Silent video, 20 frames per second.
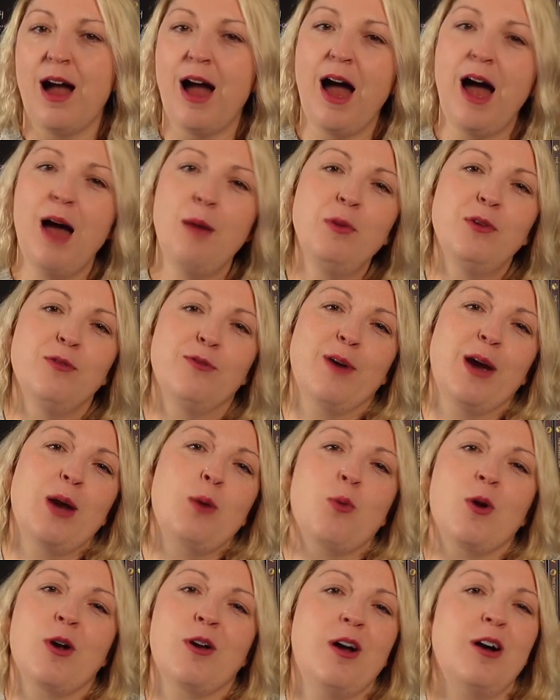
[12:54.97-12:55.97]
I'm
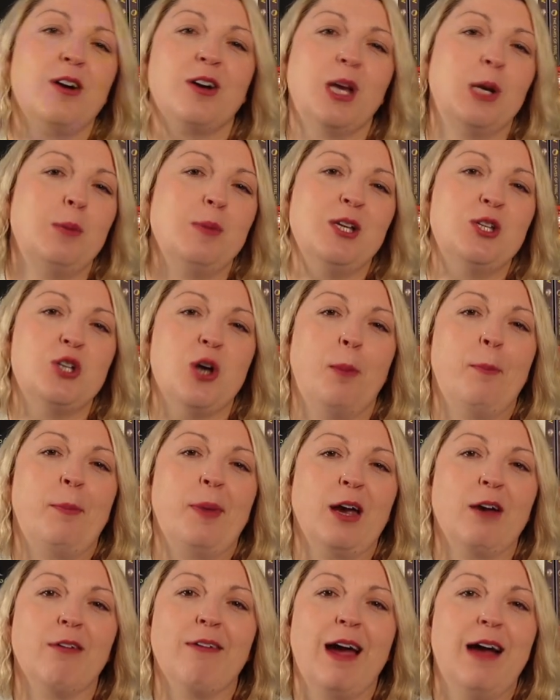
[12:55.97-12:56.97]
afraid we're not going to be
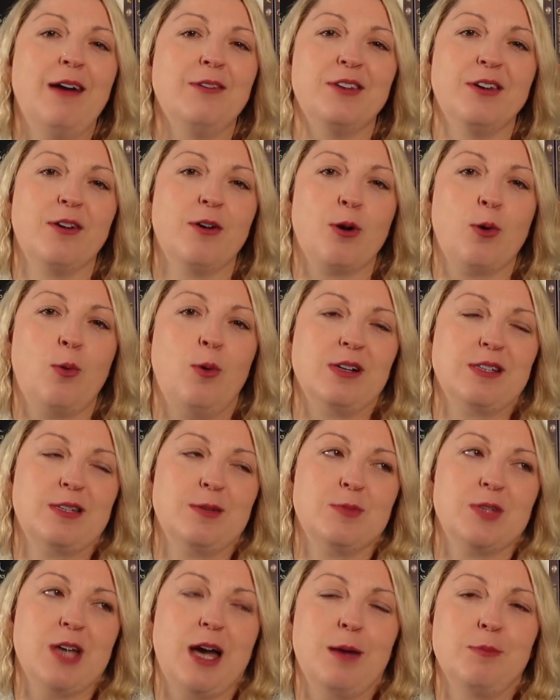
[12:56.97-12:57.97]
jumping around in our
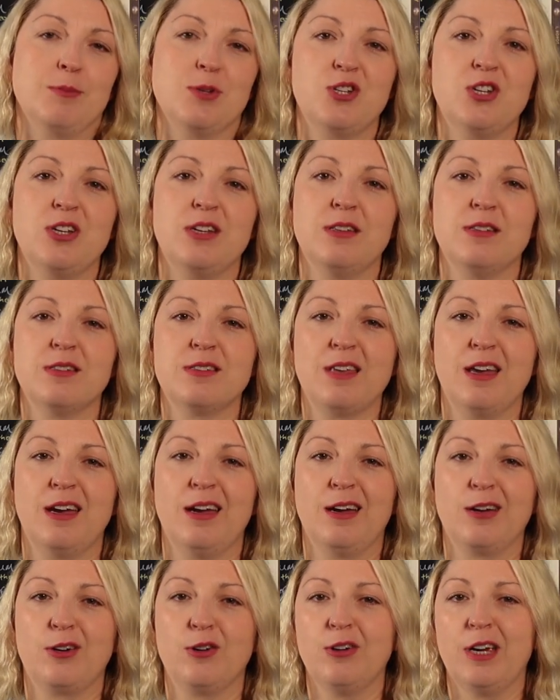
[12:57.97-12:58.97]
quantum time machines
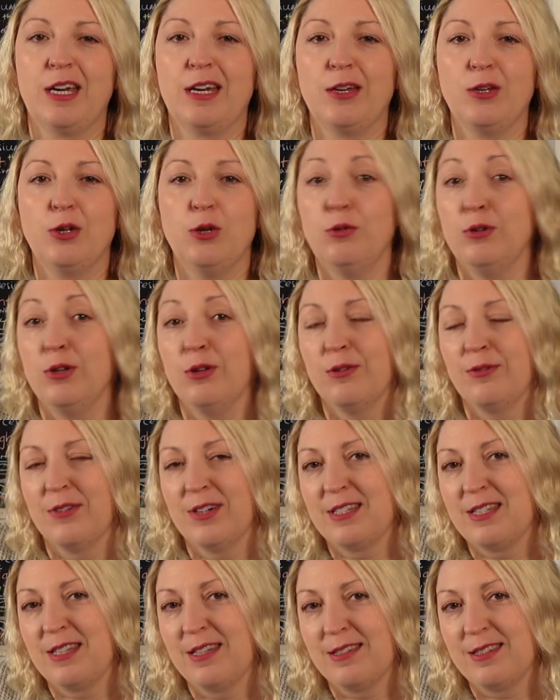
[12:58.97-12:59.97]
creating new
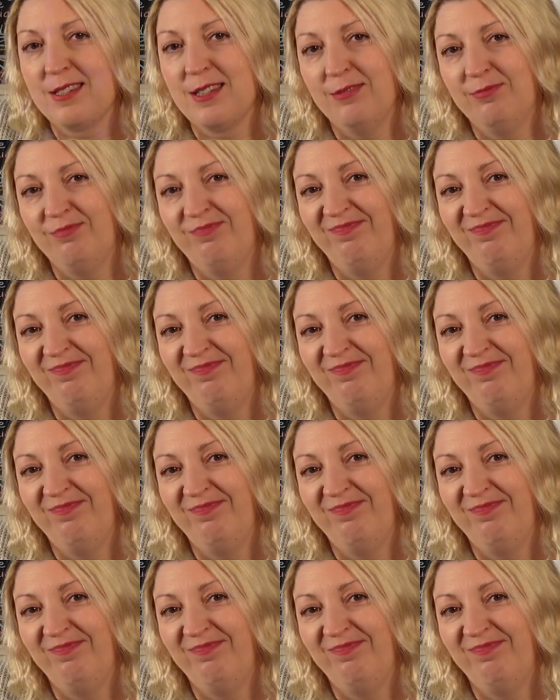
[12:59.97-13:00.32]
universes.